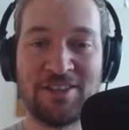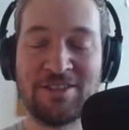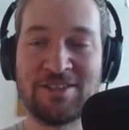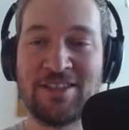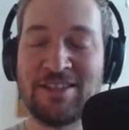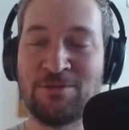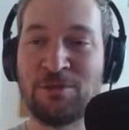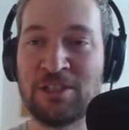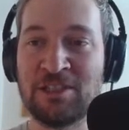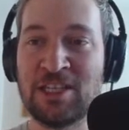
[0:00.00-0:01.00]
is
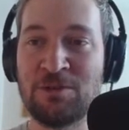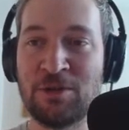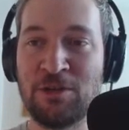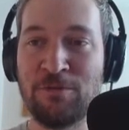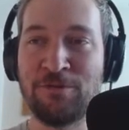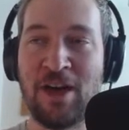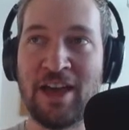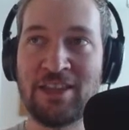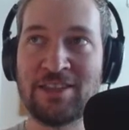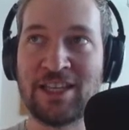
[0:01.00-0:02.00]
really neat when you
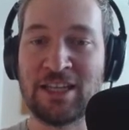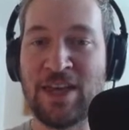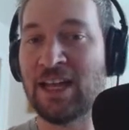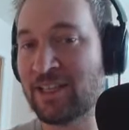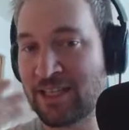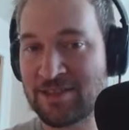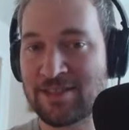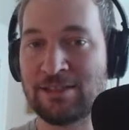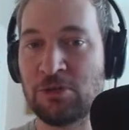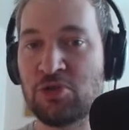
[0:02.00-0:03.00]
find kind of elegant
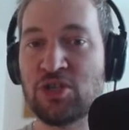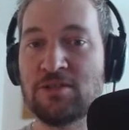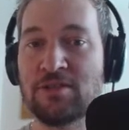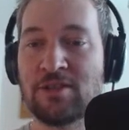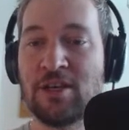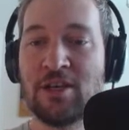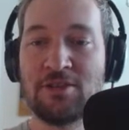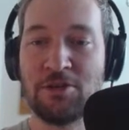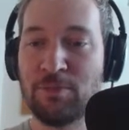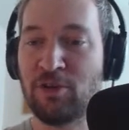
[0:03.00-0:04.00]
solutions
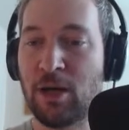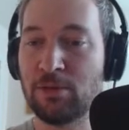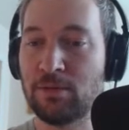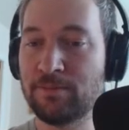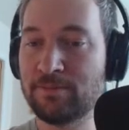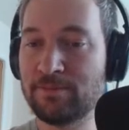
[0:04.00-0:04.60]
to a problem.